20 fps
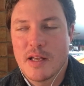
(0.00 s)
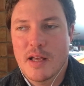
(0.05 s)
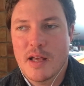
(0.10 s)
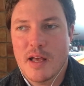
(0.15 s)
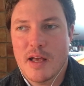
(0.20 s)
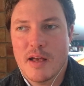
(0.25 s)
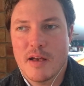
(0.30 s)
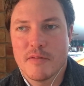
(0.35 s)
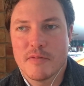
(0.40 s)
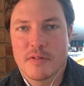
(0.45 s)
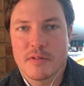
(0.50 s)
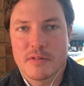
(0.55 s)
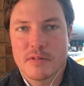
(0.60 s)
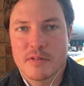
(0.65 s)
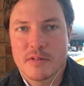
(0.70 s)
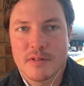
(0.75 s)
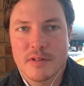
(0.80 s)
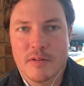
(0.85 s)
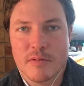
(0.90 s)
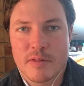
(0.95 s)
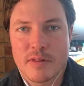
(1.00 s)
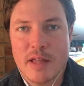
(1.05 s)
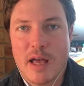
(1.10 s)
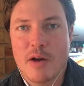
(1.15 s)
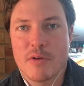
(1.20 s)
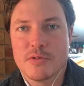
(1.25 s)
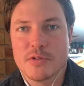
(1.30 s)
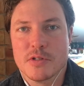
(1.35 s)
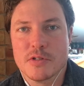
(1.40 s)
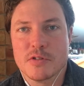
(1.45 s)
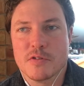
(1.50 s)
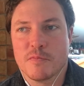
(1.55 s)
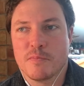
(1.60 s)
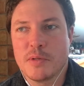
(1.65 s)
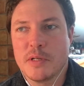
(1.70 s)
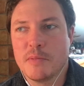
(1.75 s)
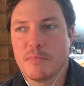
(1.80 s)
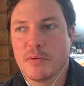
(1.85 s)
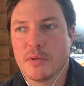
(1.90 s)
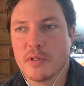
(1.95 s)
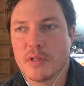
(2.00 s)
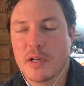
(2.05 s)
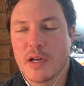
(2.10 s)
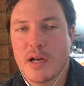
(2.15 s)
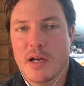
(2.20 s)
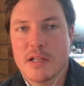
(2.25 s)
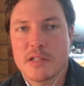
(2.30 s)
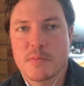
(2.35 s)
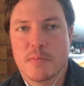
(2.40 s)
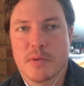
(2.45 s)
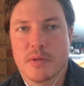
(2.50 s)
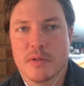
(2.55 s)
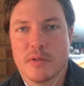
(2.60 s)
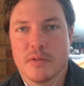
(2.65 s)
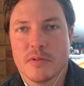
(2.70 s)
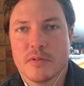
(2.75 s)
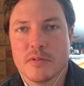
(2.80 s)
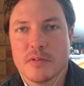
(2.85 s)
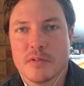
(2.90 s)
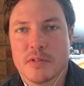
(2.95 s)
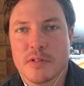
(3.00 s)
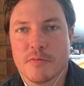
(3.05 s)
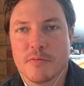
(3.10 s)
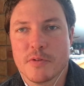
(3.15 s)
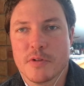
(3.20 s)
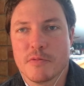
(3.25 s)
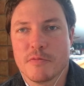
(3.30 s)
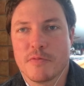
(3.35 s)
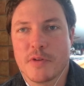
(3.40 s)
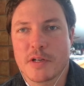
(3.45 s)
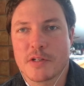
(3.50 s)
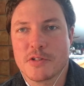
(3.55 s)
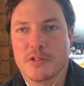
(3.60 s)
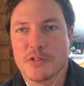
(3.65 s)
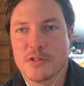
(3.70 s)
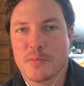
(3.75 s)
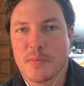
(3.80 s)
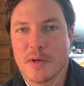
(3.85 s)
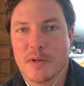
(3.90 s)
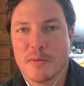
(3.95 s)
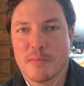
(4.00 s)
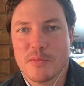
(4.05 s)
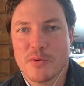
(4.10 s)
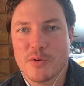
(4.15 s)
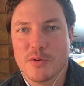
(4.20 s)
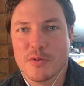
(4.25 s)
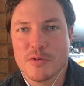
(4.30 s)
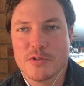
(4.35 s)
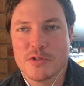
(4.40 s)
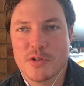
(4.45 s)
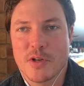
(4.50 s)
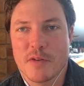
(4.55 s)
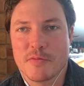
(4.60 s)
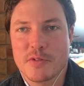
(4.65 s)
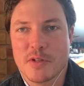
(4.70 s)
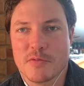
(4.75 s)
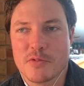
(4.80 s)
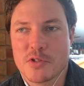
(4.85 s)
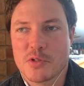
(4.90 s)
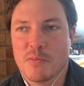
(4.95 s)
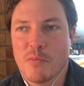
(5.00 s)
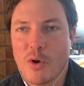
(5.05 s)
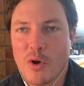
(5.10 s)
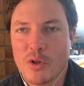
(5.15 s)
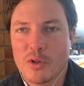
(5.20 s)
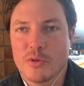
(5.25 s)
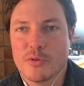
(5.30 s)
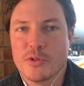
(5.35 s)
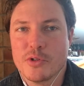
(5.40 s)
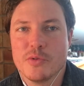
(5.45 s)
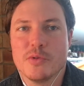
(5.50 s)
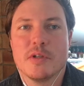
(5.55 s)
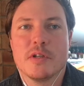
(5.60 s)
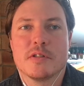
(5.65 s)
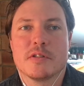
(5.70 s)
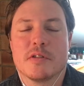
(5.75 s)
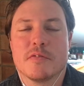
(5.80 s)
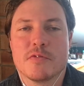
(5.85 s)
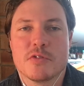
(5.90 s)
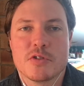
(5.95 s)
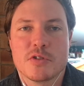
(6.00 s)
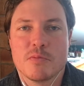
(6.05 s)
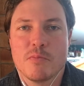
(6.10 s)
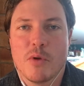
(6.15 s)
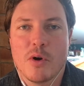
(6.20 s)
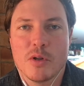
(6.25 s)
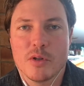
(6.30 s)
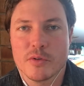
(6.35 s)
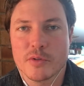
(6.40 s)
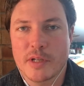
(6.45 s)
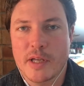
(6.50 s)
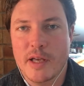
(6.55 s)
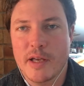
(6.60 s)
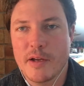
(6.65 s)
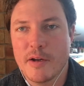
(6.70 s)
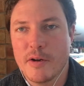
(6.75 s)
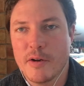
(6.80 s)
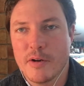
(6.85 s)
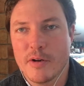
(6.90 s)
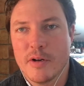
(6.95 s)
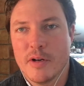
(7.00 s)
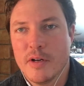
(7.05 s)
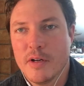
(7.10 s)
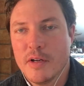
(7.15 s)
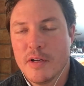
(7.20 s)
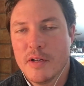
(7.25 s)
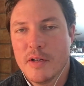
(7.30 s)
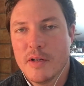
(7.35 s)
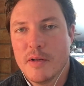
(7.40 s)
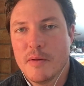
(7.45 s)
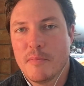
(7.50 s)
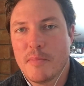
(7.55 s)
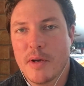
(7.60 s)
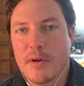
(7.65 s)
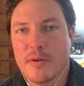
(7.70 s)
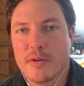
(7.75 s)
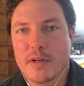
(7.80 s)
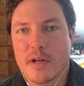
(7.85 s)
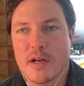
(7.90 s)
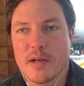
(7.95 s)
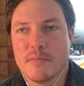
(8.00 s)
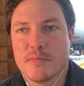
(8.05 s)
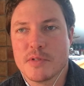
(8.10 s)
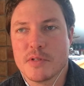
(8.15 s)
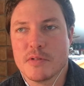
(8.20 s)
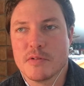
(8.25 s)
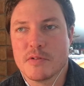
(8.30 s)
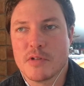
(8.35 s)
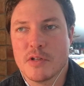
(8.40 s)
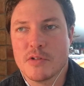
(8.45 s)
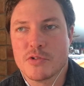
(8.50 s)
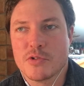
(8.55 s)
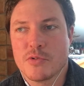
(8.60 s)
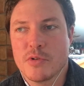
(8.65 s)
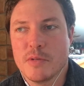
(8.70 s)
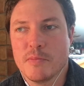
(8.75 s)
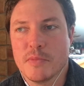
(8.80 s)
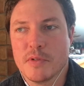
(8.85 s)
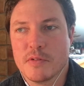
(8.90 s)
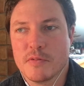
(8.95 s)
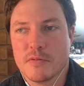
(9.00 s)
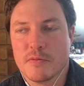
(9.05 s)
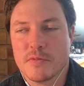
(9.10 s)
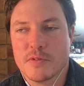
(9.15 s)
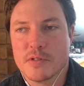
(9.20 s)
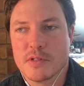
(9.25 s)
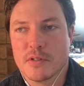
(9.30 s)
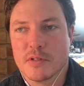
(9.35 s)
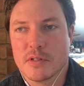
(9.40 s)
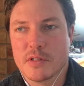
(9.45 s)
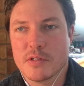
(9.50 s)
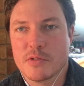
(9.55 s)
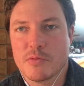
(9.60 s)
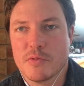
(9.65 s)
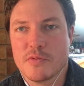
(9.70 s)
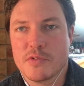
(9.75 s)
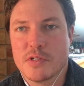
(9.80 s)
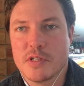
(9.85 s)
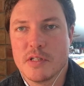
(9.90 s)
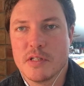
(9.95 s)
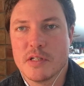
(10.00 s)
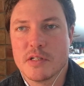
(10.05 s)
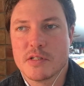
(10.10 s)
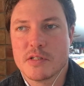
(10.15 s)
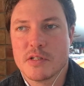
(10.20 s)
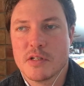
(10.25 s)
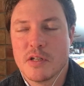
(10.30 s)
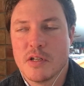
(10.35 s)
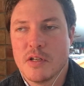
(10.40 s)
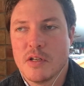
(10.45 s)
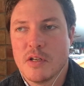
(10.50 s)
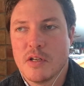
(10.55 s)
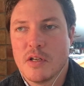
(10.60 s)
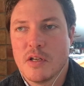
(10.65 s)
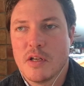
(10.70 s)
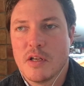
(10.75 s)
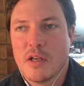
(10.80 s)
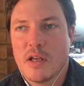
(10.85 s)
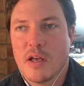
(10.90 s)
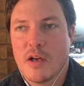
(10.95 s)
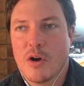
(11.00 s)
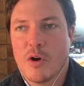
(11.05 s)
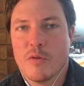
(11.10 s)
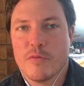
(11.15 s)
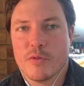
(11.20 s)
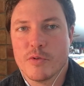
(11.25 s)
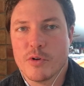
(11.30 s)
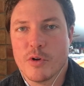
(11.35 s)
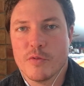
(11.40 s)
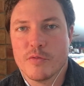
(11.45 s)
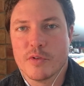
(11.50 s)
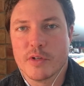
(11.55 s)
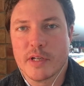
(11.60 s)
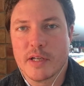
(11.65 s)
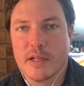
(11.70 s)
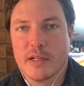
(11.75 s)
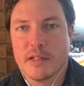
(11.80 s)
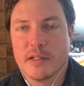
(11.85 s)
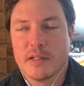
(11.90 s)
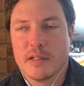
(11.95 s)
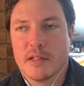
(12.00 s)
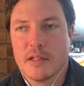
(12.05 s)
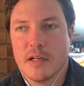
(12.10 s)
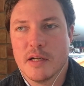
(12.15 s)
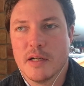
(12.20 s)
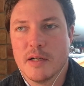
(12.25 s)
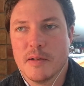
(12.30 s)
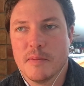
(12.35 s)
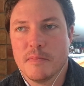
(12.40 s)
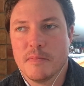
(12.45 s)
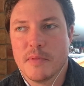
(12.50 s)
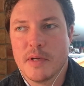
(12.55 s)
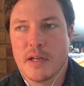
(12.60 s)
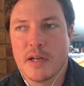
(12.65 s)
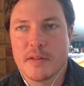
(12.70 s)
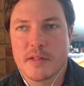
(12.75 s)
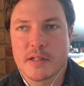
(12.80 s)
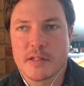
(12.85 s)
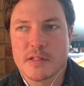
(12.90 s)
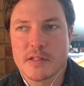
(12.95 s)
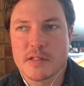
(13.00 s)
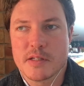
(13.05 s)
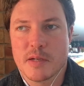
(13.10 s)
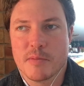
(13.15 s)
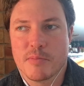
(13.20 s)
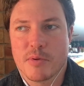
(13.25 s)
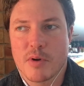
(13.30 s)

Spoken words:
have thousands of people in a hospital. Different infections might emerge. You have to have smaller units of smaller care paradigms and treatment facilities. We've seen this over and over again, and I think it's the same